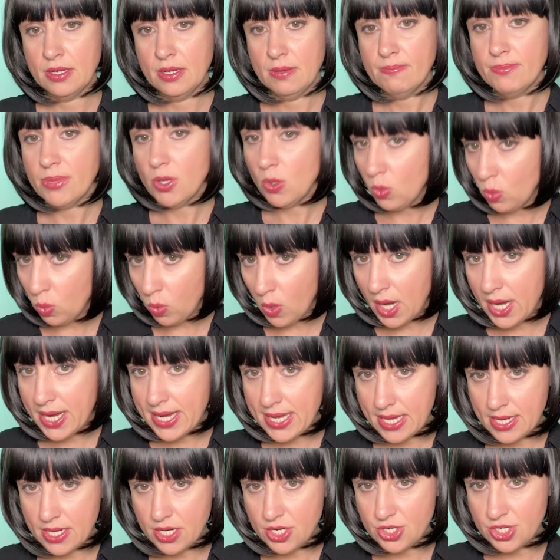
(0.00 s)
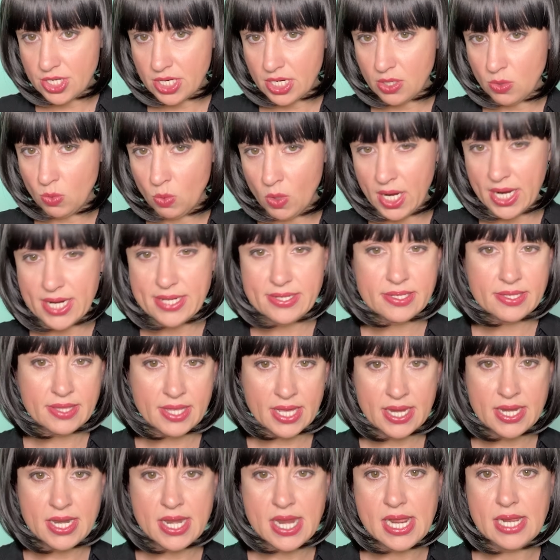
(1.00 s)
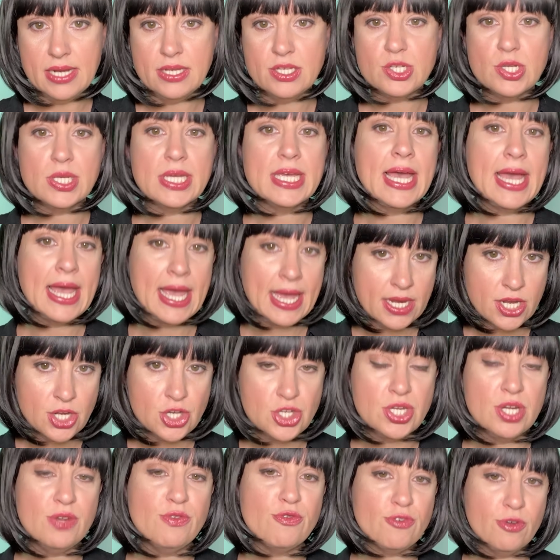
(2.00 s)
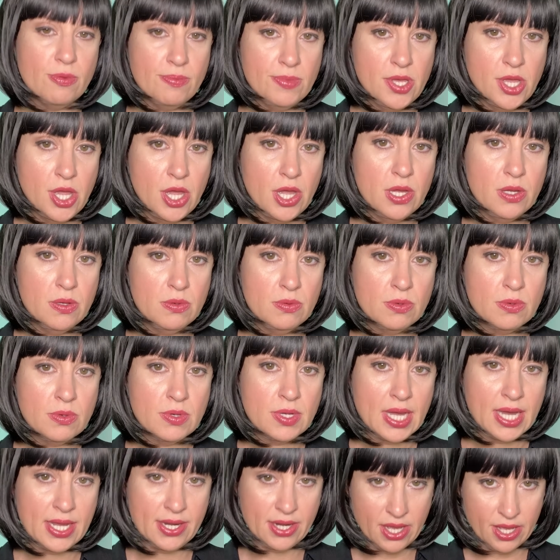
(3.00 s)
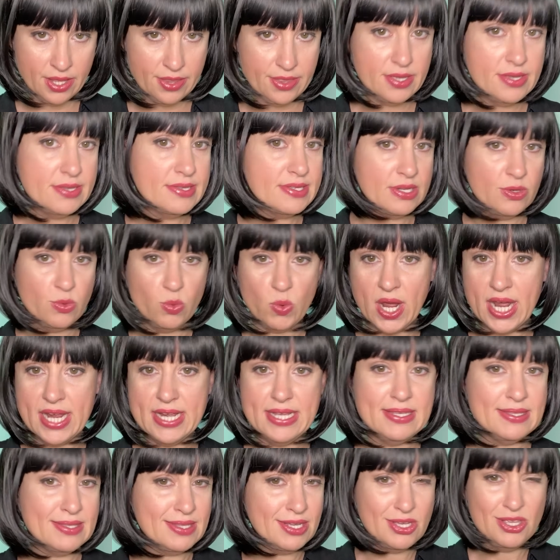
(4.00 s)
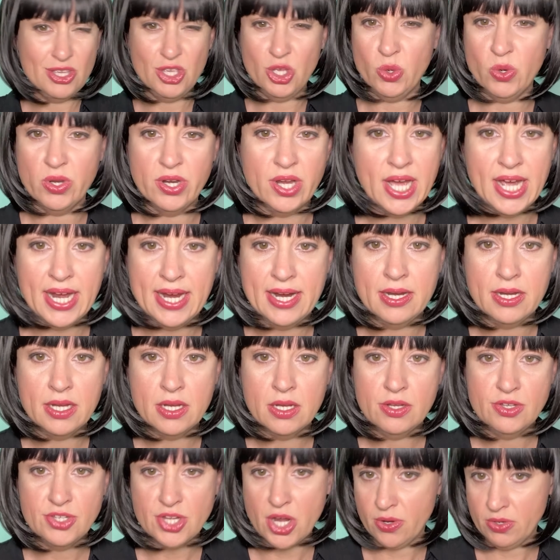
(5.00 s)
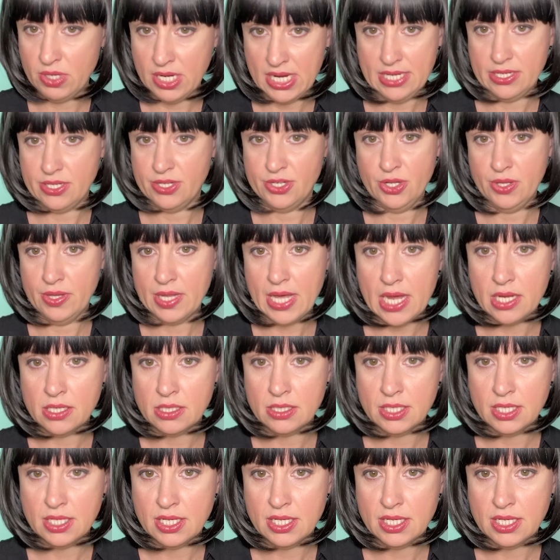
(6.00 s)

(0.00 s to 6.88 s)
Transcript: But why energy? Why do they need to get energy from you and others in ways that you and I don't need to do that?